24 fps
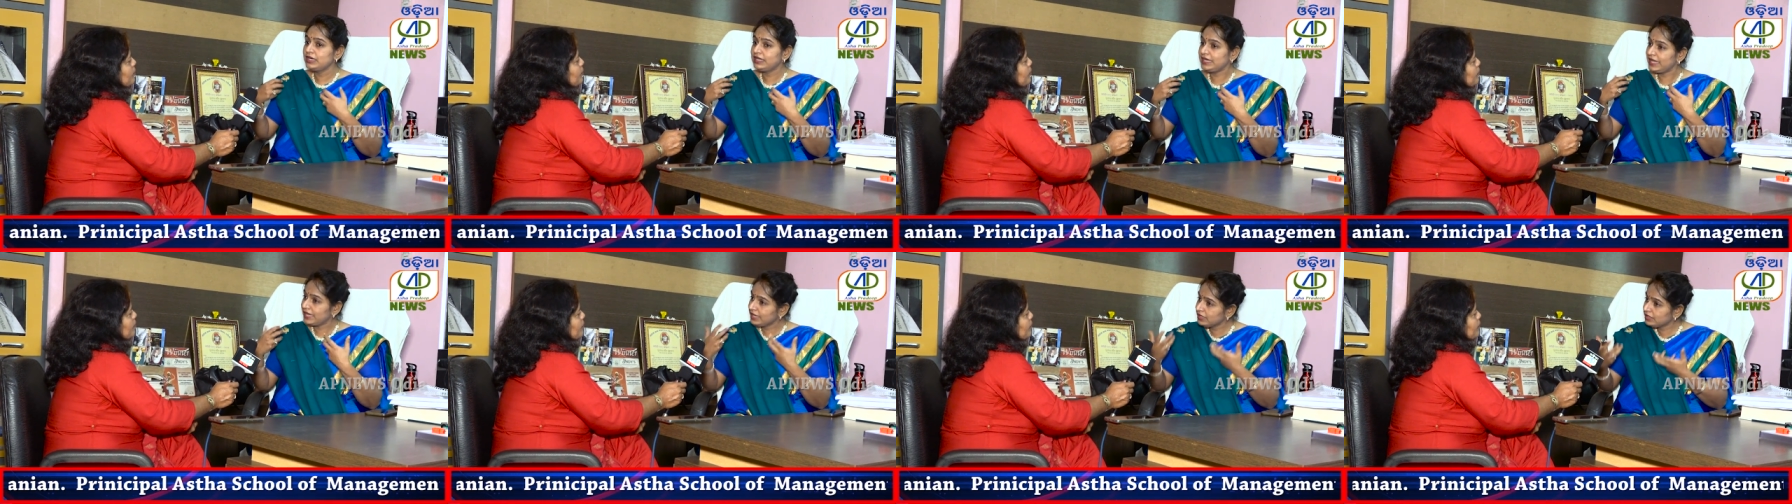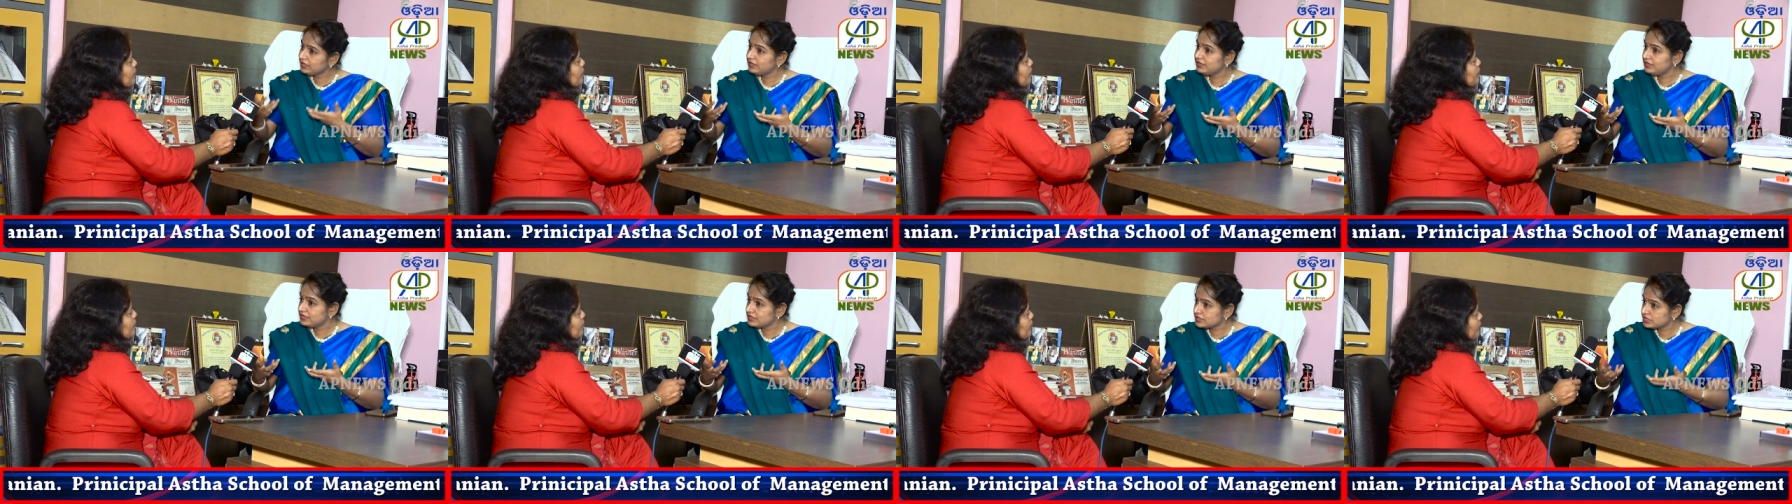
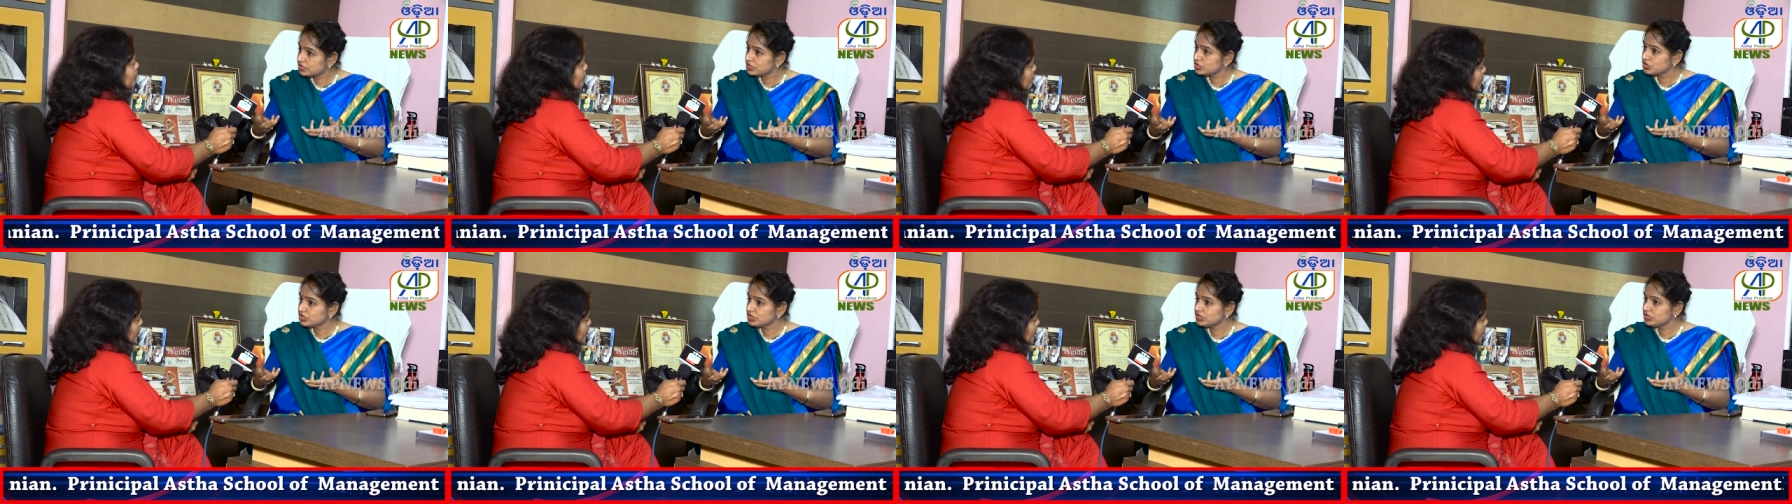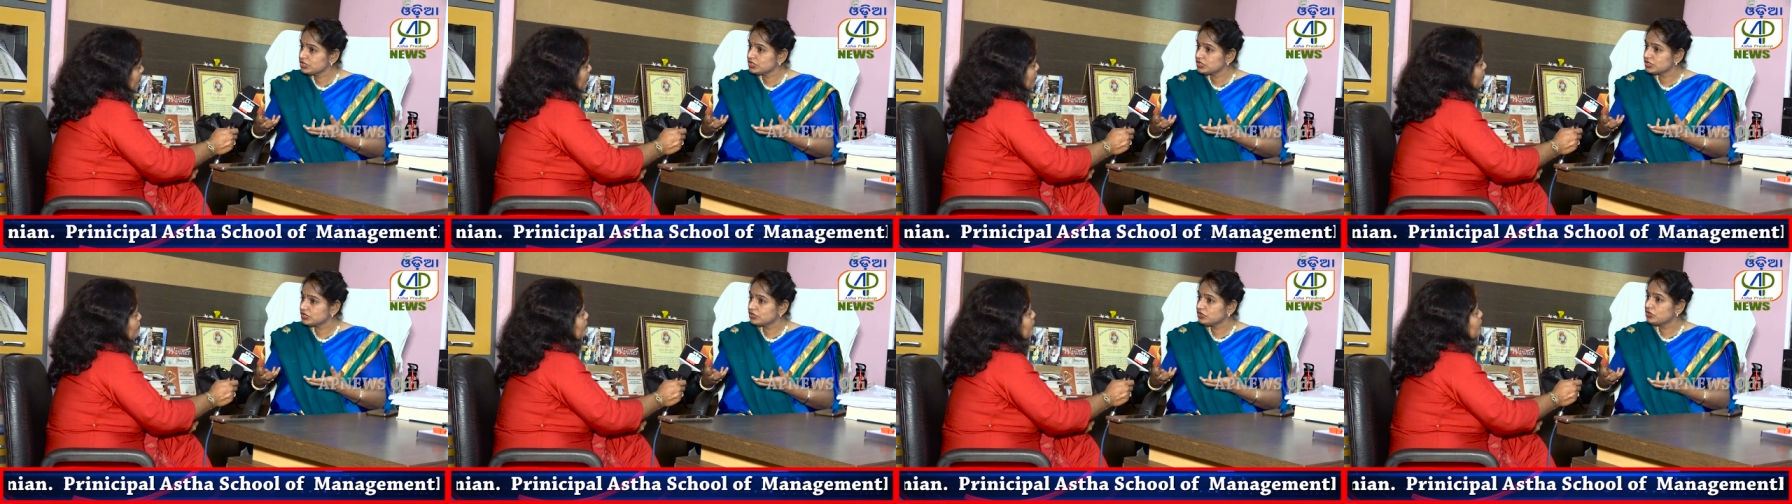take
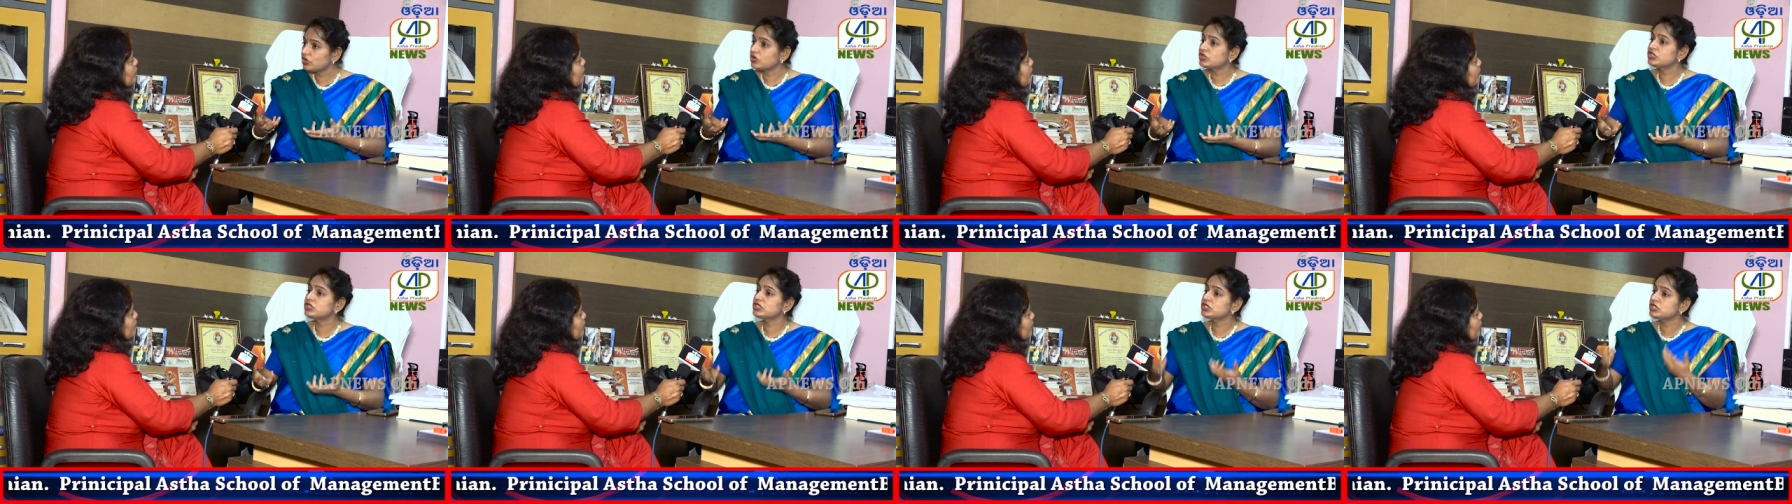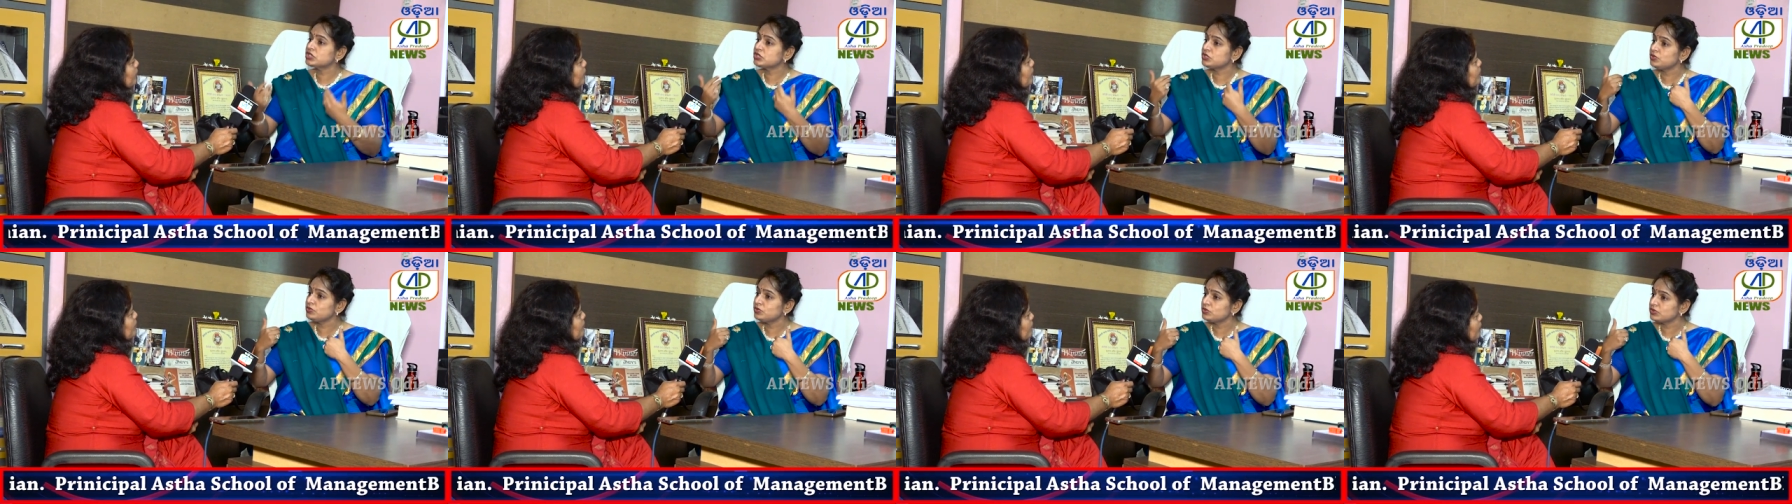decisions, not
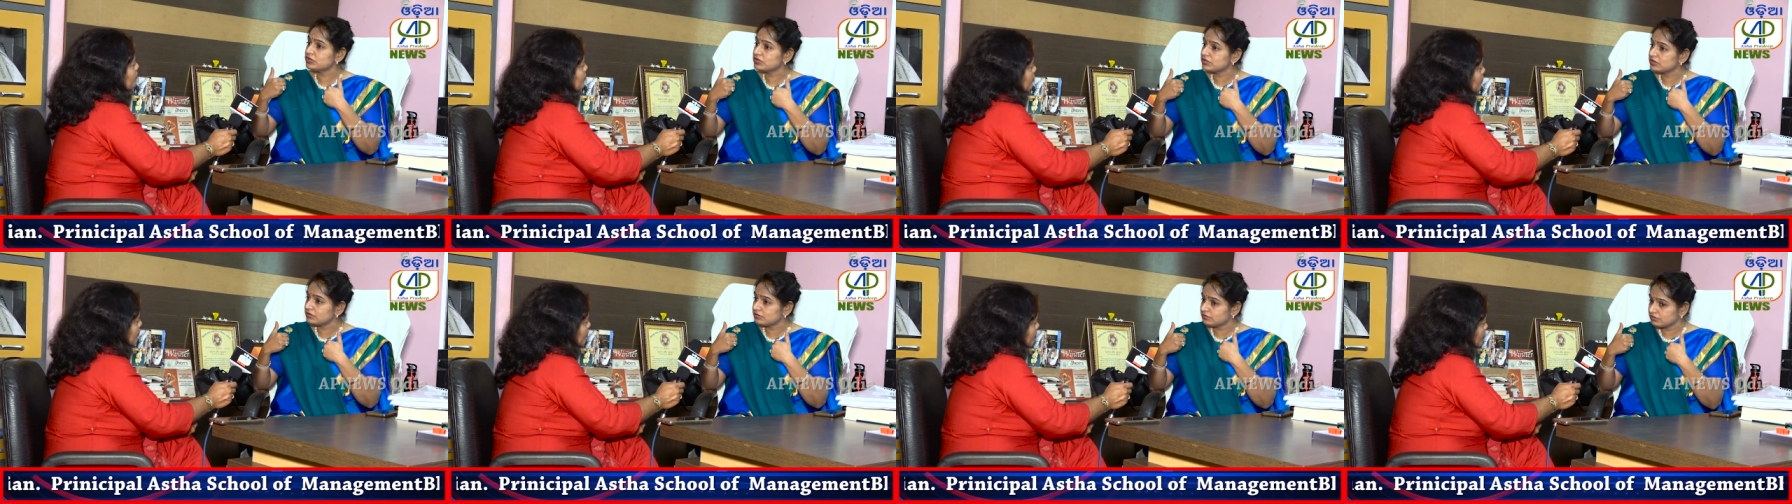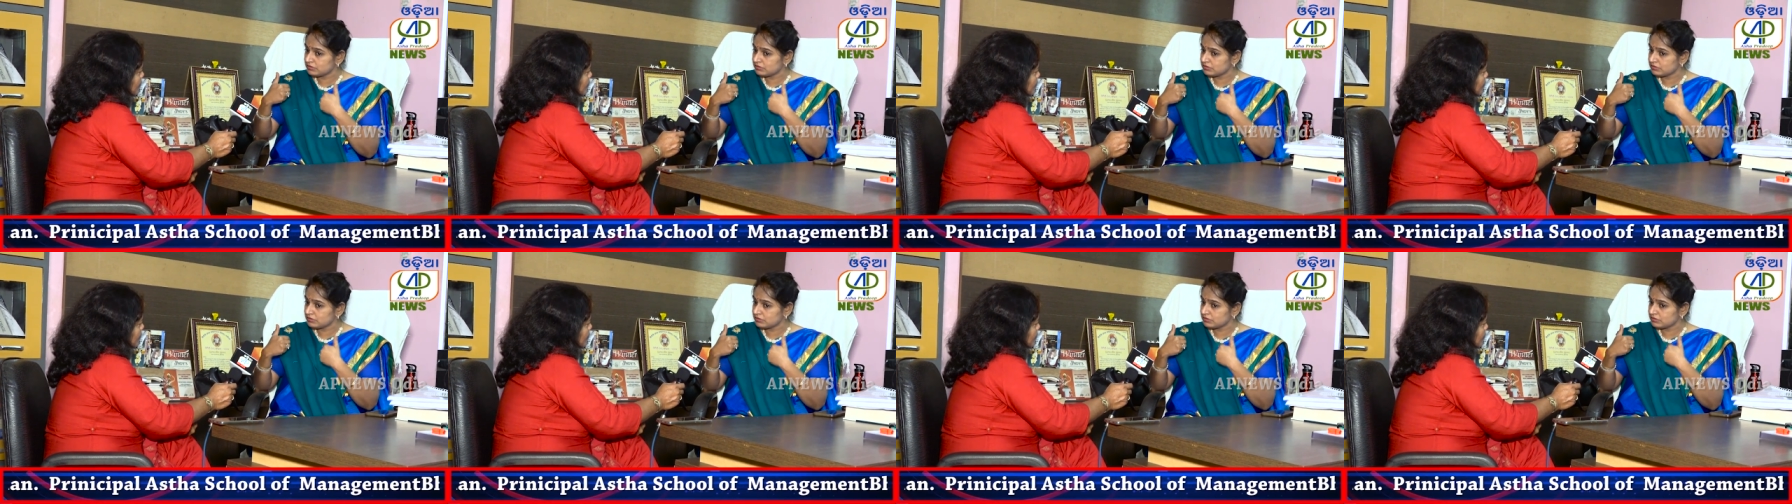just to